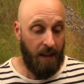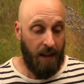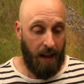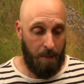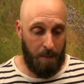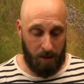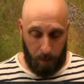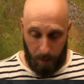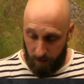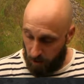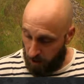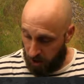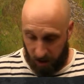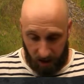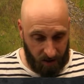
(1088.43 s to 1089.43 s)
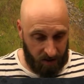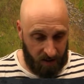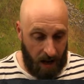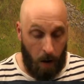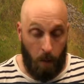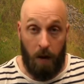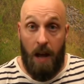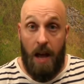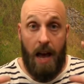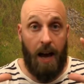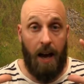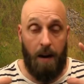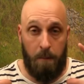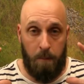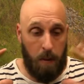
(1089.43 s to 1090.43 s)
I must be allergic to this town.
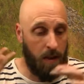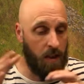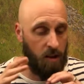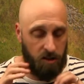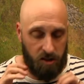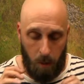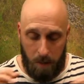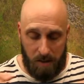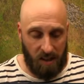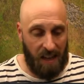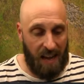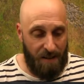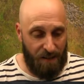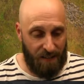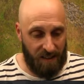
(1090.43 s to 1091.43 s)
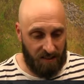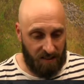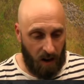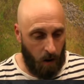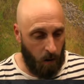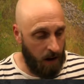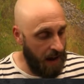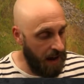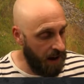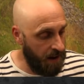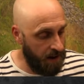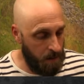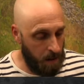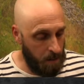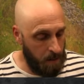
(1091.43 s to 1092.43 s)
There's so much life in this town,
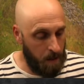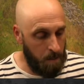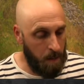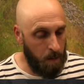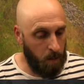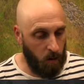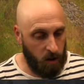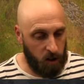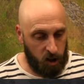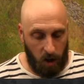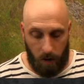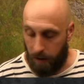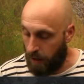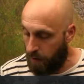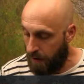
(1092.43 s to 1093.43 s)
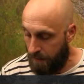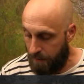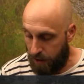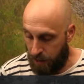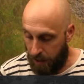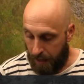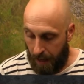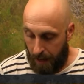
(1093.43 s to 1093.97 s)
and people are shouting out everything.